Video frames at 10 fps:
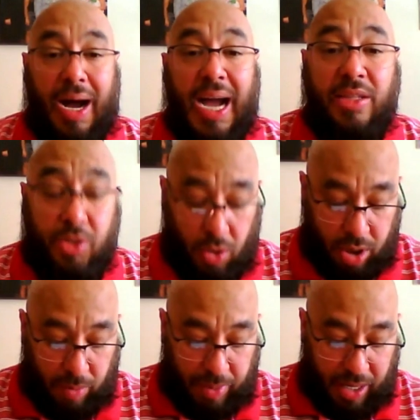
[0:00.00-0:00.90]
I
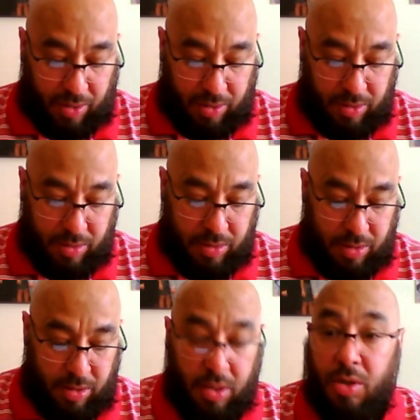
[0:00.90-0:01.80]
talk about
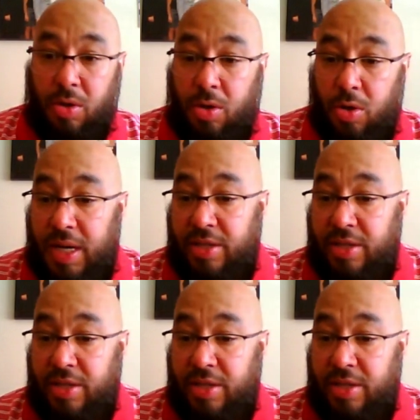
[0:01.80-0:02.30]
who